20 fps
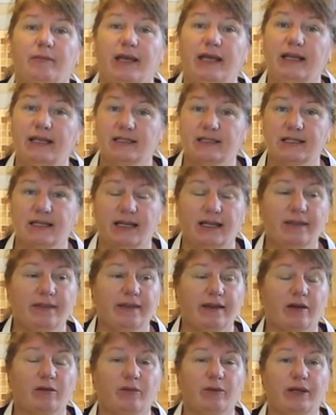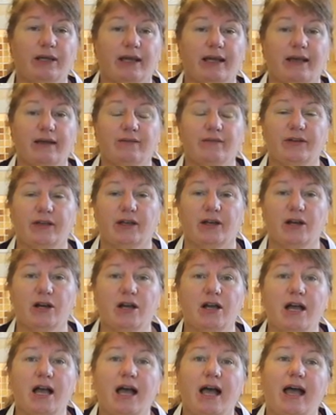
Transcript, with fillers: magazine that we have here,